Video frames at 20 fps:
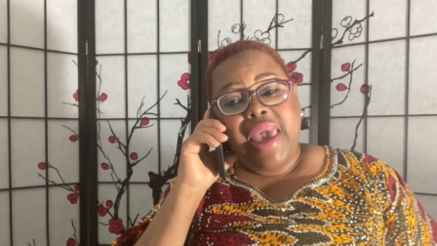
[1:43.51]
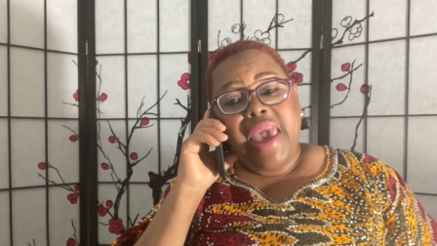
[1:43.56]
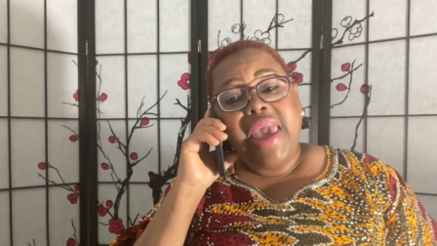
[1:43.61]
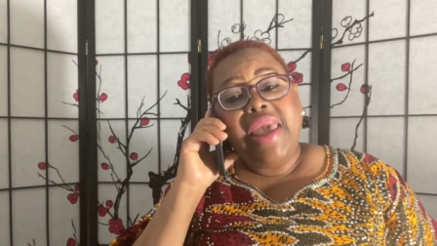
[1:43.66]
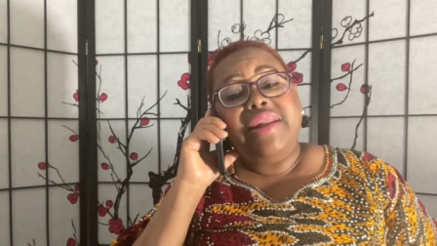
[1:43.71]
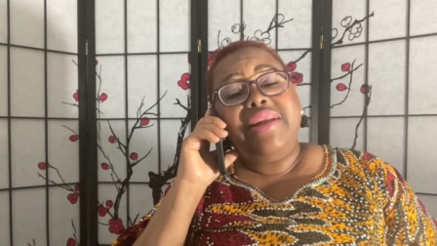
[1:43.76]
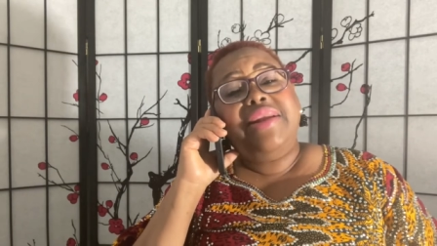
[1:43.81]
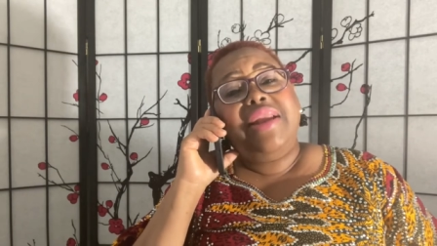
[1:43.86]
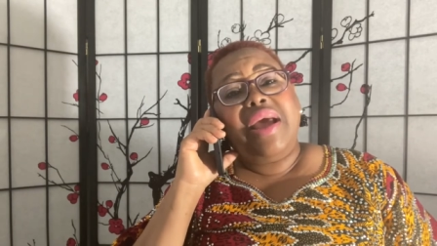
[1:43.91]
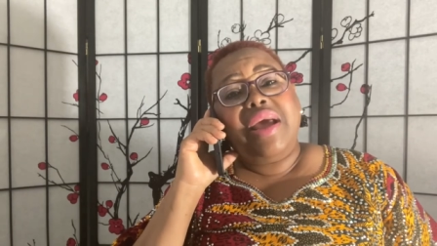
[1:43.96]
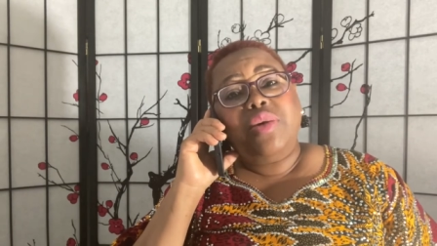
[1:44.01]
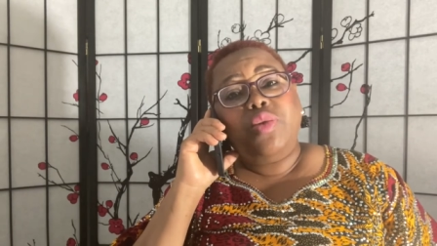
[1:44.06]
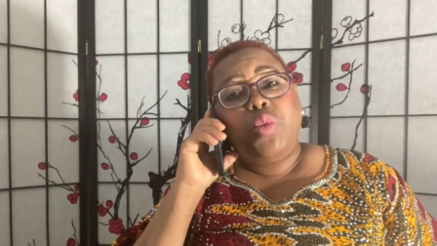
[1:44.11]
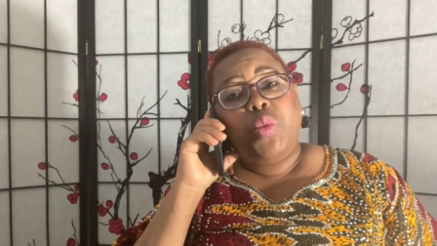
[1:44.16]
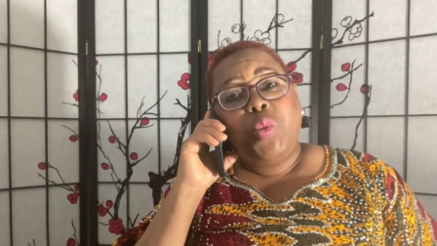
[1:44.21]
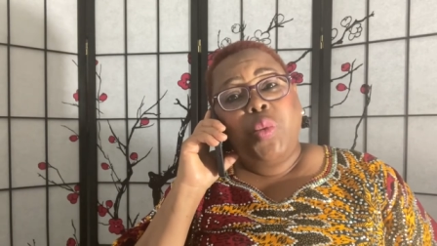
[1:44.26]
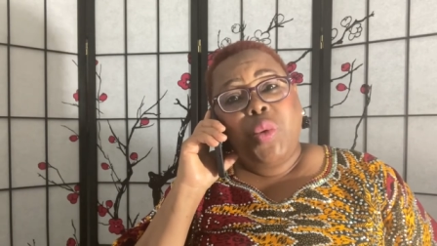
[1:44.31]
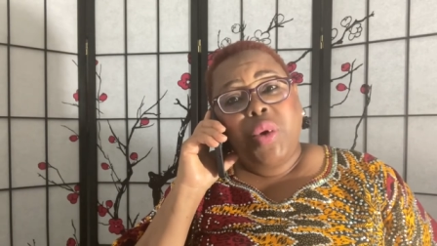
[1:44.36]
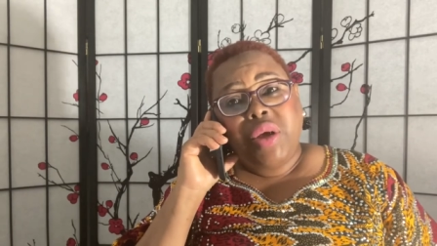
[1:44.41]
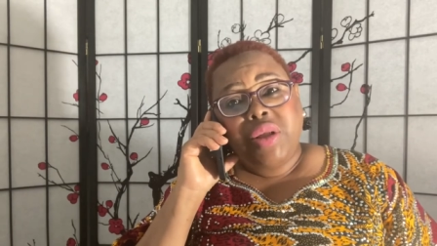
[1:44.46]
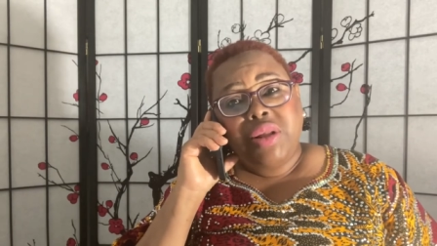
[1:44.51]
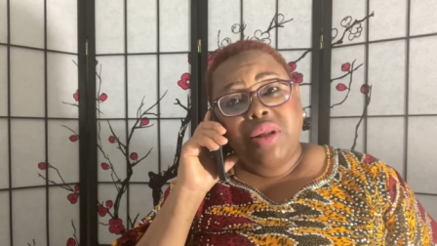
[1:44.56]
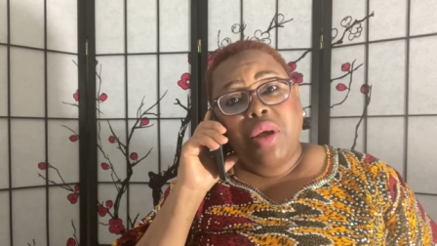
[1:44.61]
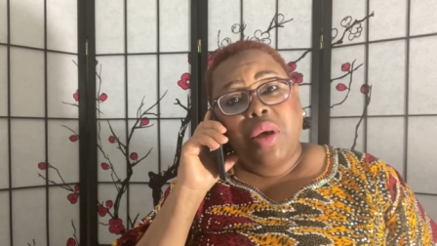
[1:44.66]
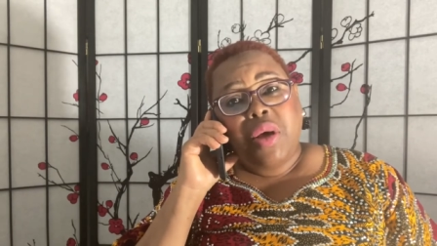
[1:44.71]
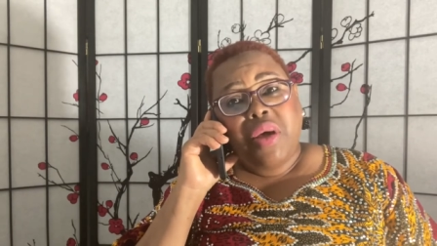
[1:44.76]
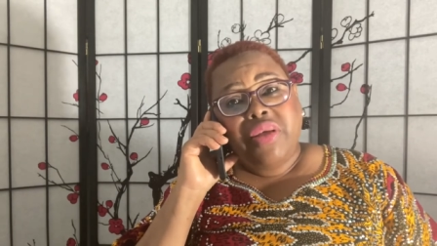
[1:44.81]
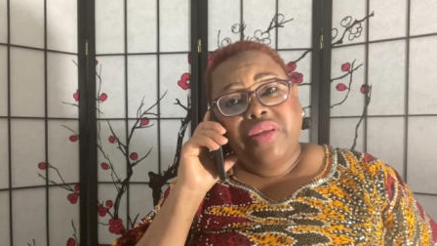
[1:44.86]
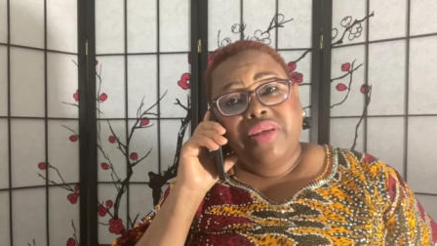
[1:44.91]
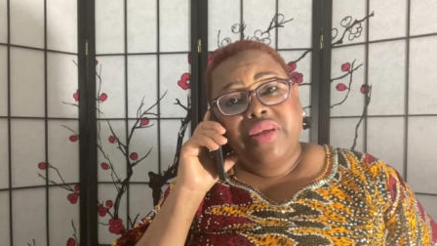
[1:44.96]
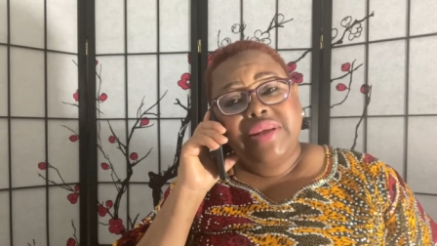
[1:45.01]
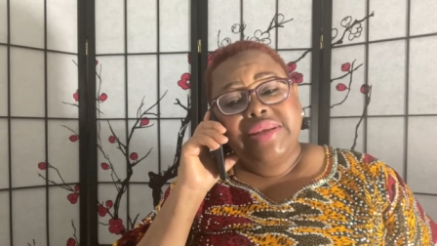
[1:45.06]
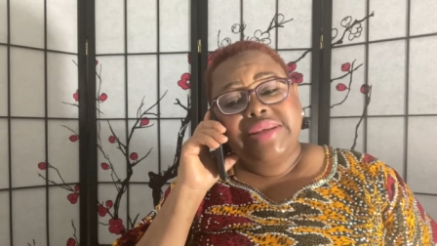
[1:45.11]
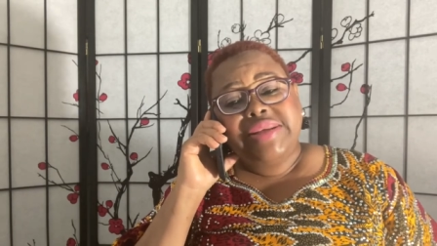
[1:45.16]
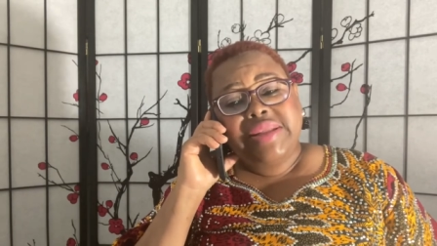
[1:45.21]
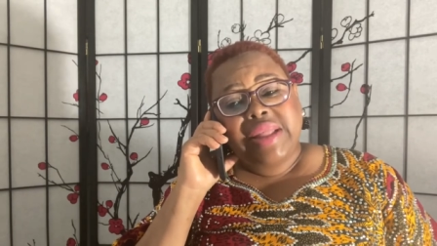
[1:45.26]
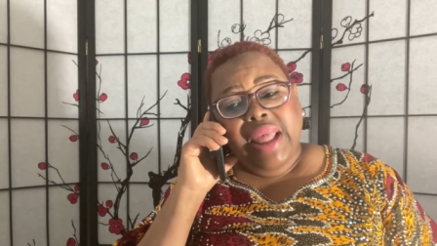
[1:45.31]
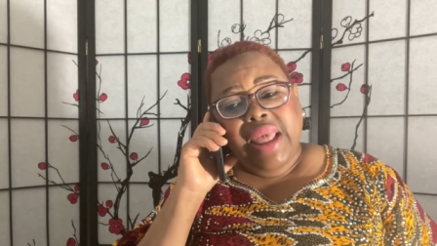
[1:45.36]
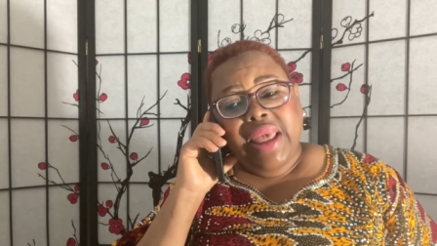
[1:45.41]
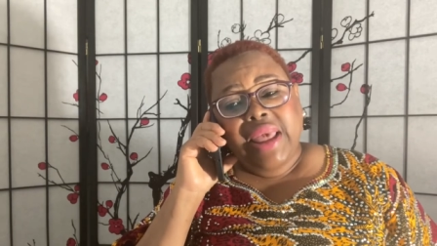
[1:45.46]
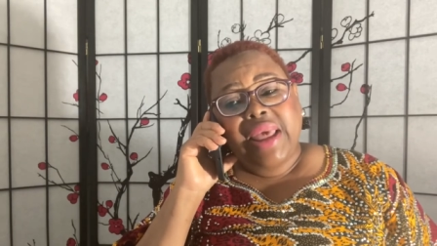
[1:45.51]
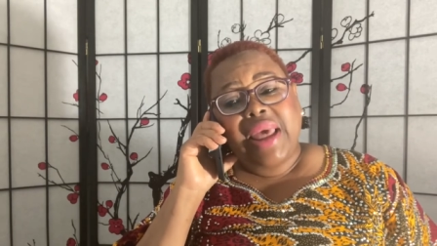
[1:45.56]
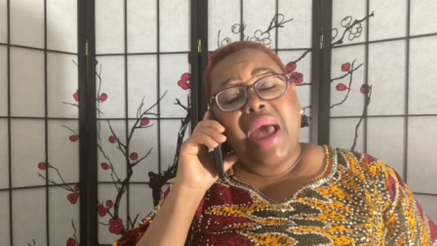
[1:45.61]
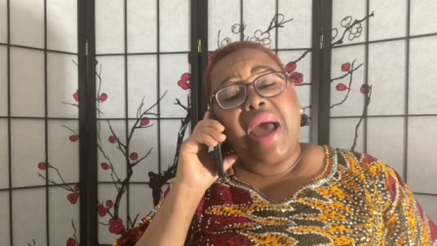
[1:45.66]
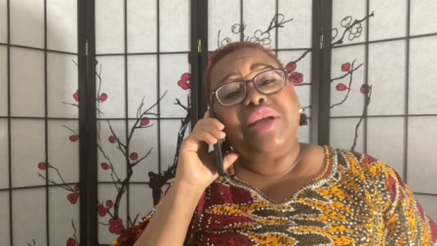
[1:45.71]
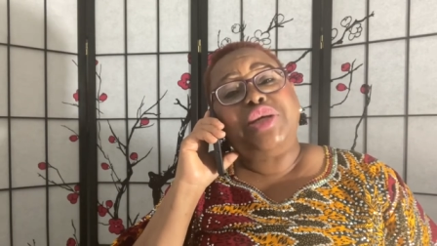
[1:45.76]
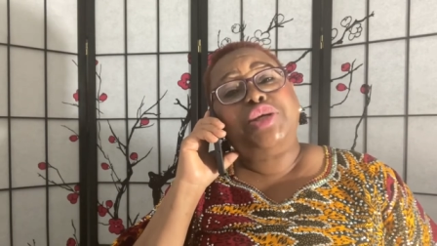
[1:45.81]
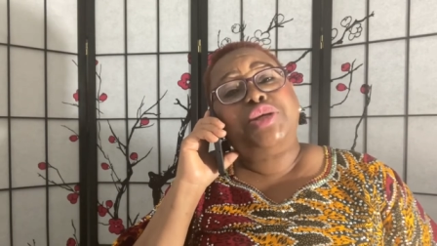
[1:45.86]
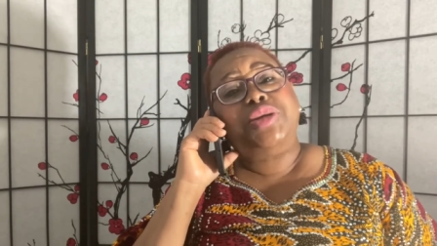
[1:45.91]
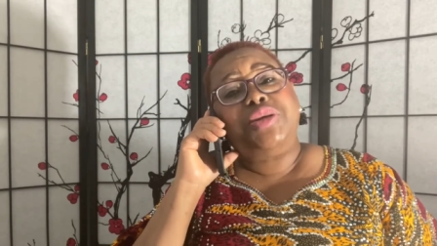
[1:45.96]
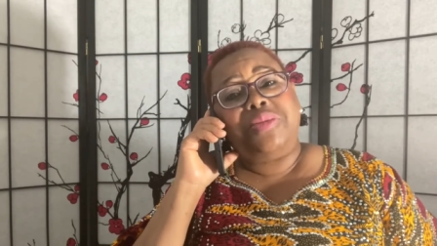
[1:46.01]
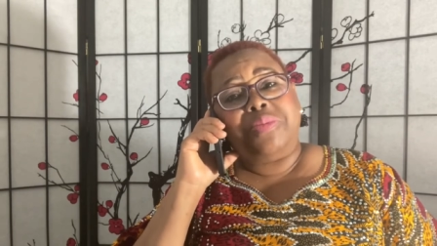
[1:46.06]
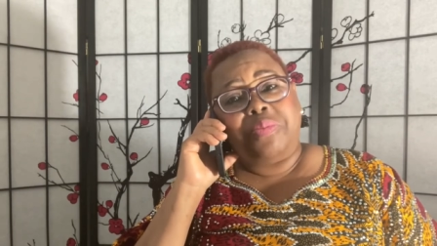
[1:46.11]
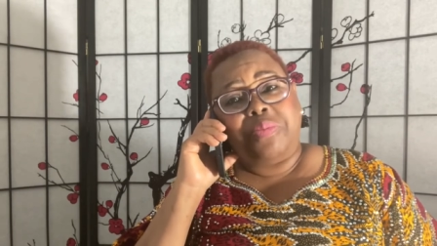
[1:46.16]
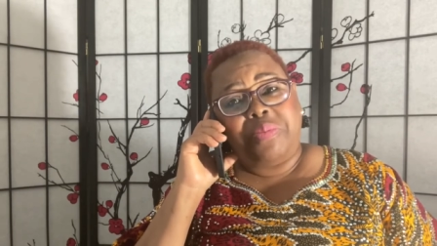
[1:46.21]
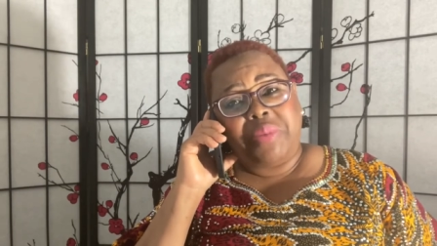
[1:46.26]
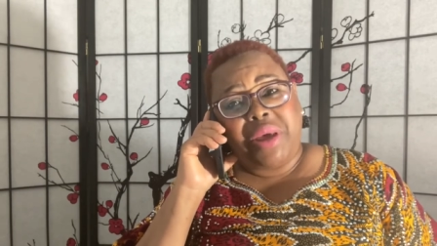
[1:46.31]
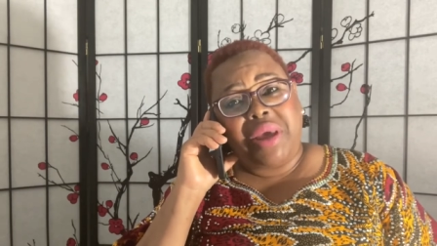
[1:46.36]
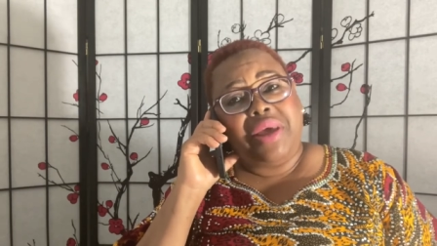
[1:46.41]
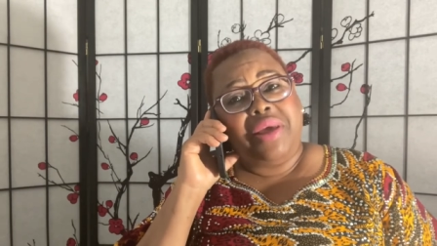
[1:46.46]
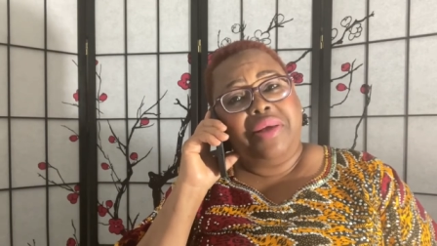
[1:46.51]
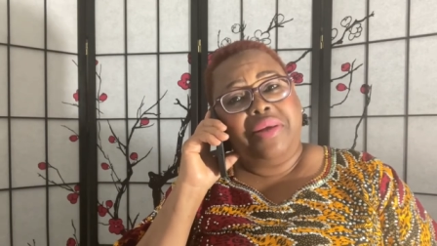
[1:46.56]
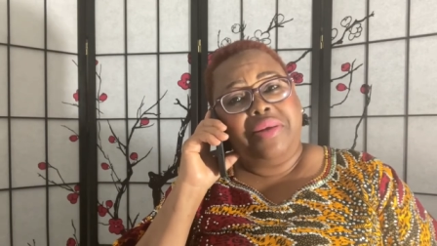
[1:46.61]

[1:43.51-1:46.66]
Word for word: and not what others think I should be.